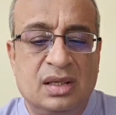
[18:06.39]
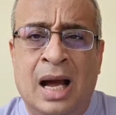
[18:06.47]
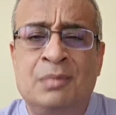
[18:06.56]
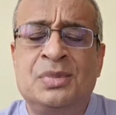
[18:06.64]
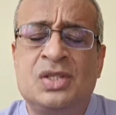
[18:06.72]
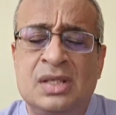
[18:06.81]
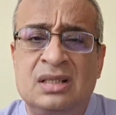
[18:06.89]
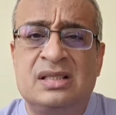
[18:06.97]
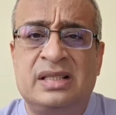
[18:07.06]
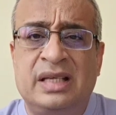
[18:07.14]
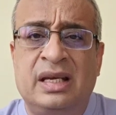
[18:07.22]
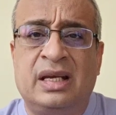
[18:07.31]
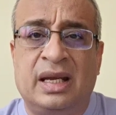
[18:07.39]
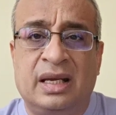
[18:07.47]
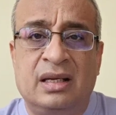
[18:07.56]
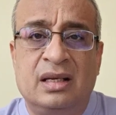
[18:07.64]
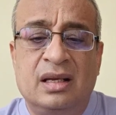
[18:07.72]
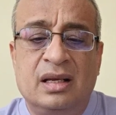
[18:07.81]
I'm still
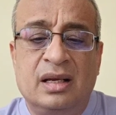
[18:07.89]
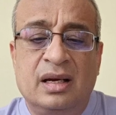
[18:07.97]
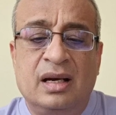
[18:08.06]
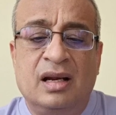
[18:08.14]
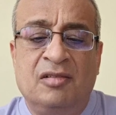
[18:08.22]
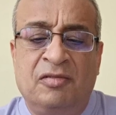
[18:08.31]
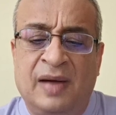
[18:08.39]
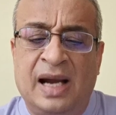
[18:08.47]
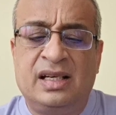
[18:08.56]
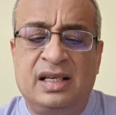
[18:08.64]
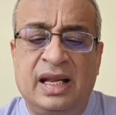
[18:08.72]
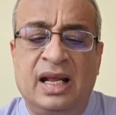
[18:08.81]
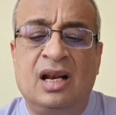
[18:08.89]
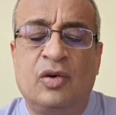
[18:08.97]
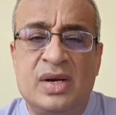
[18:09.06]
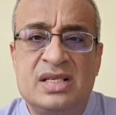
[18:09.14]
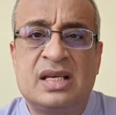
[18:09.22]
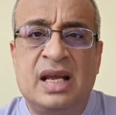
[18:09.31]
seeking Fat tail
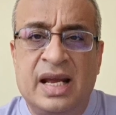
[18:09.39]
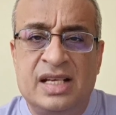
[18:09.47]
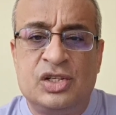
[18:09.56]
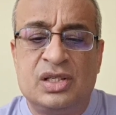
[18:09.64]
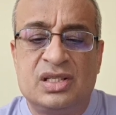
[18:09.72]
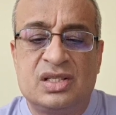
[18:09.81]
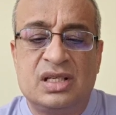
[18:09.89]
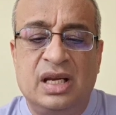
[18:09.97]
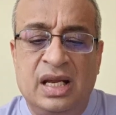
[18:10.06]
risk hedges